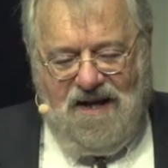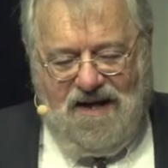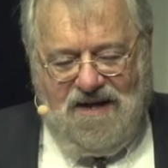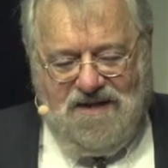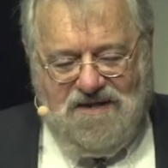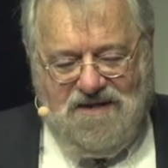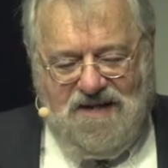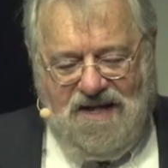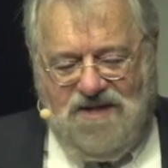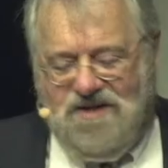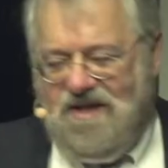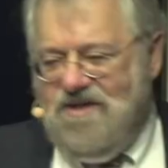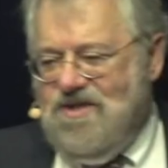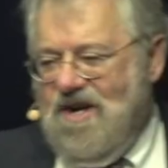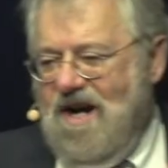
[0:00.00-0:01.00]
is
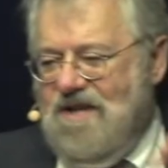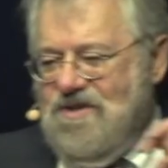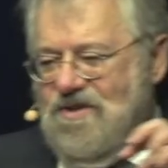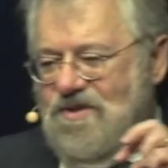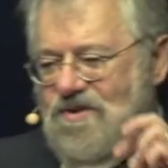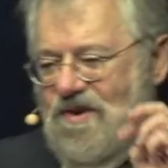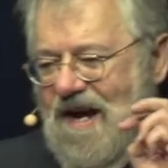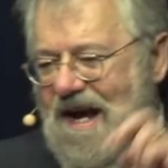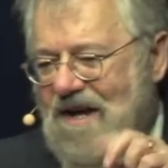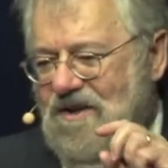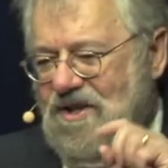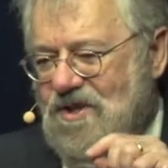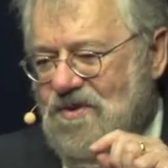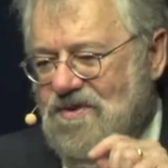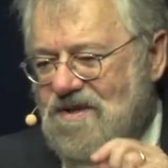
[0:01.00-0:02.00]
teaching John Junior how
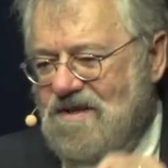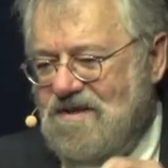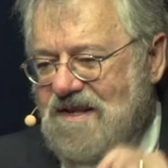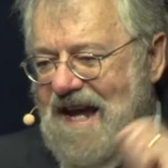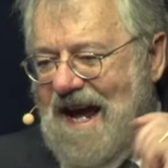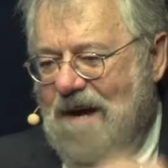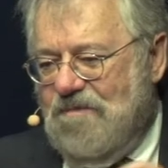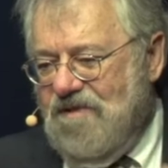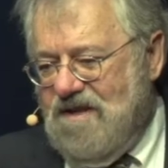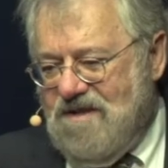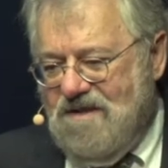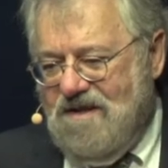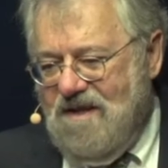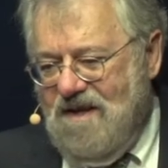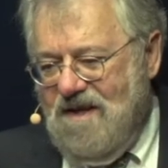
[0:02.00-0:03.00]
to use his
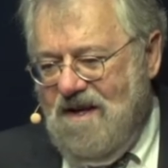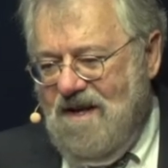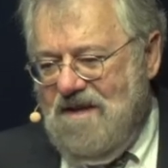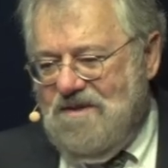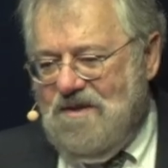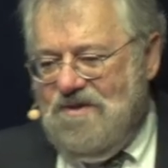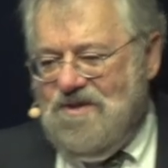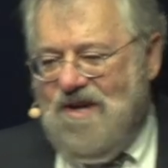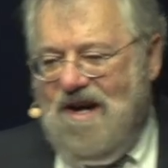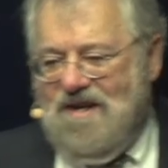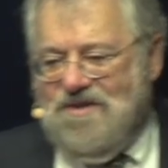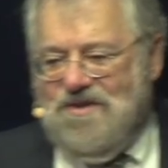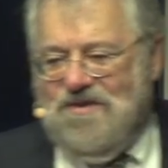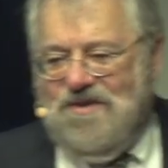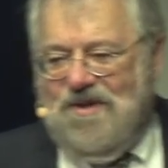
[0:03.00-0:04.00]
cameras. So
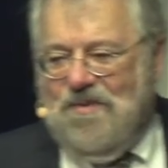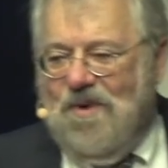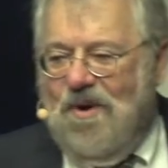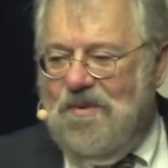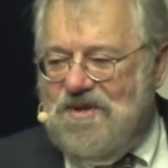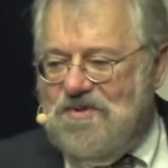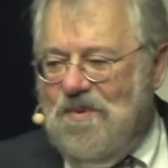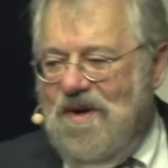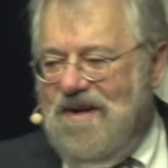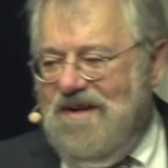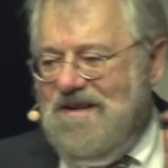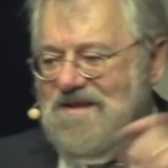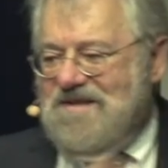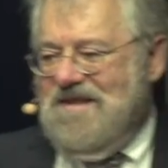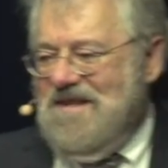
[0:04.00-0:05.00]
John Junior always
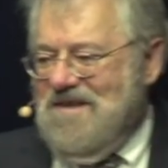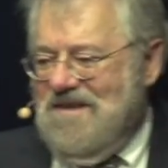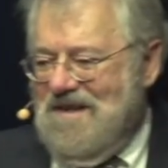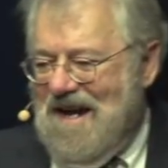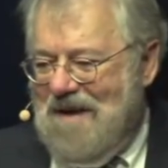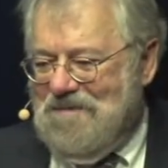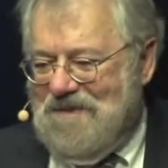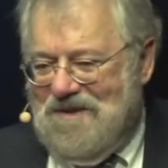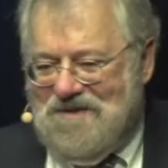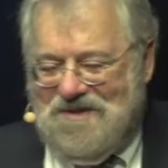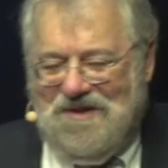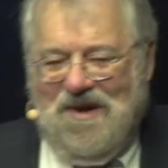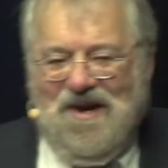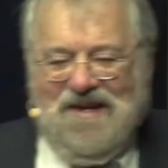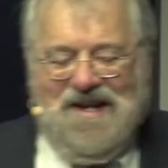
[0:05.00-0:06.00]
wanted to see Captain
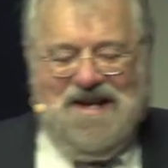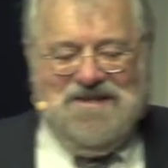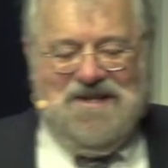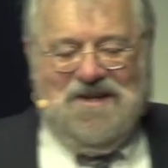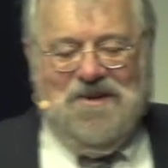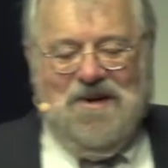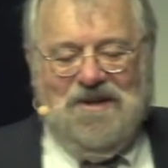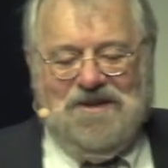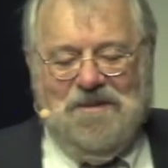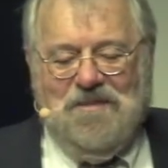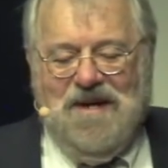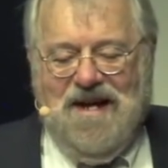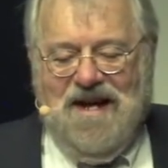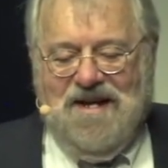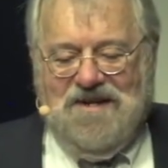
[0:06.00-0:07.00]
Stoughton, as he called
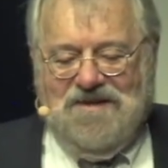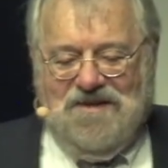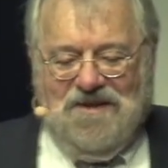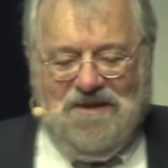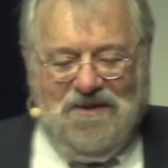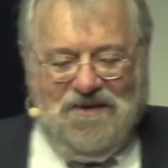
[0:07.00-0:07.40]
him, to